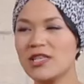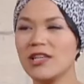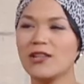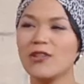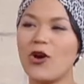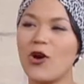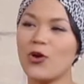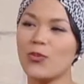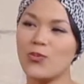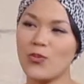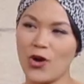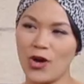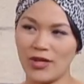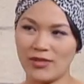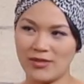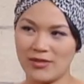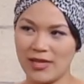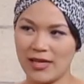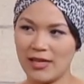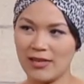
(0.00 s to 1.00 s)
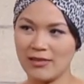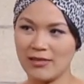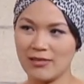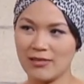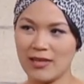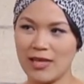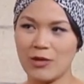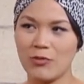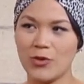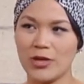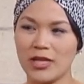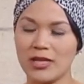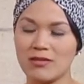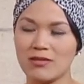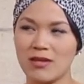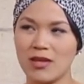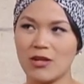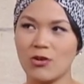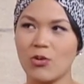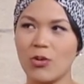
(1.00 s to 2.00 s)
a long process, like what I
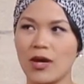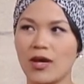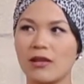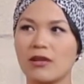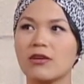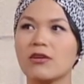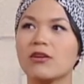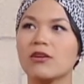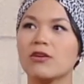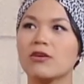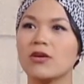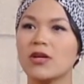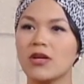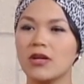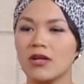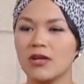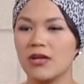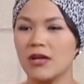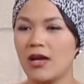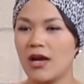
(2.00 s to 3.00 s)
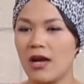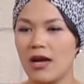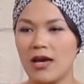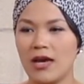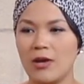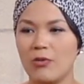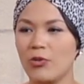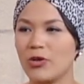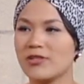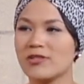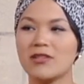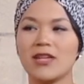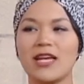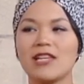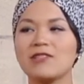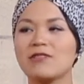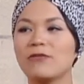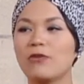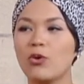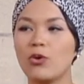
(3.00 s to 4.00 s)
said a while ago. I wasn't
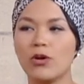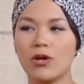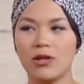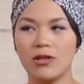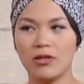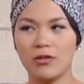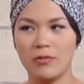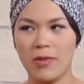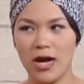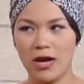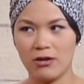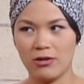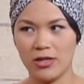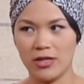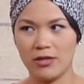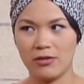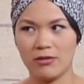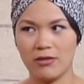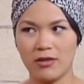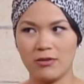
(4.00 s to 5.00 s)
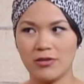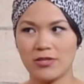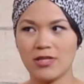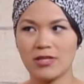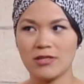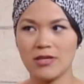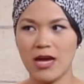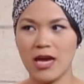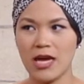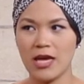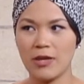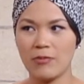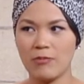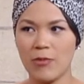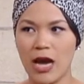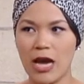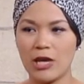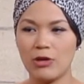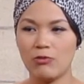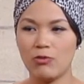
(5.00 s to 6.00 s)
as vocal about it. There was a time
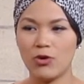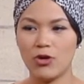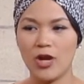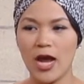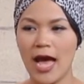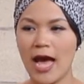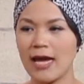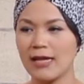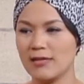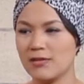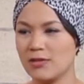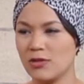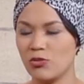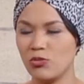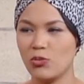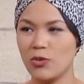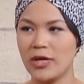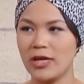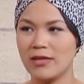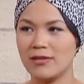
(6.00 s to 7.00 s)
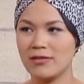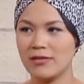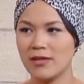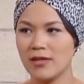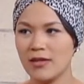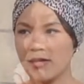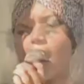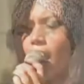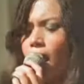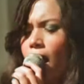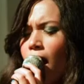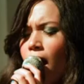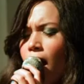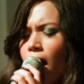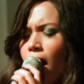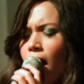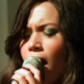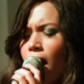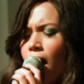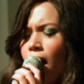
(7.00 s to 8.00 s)
I wore hats and wigs,
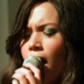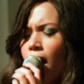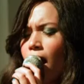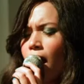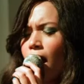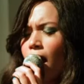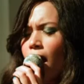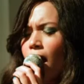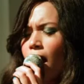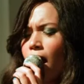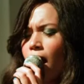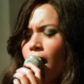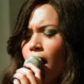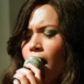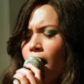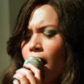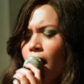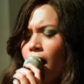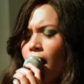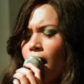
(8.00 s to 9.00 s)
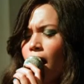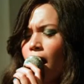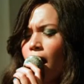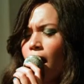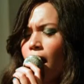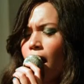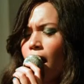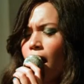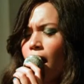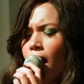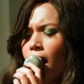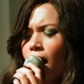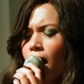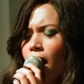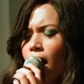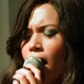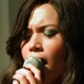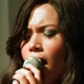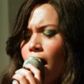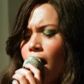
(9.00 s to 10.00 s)
basically because I felt like it was
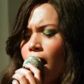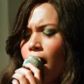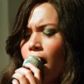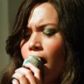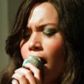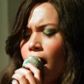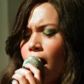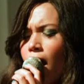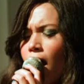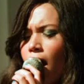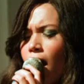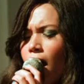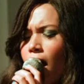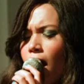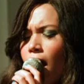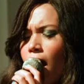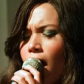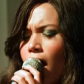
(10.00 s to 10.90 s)
something that I needed to be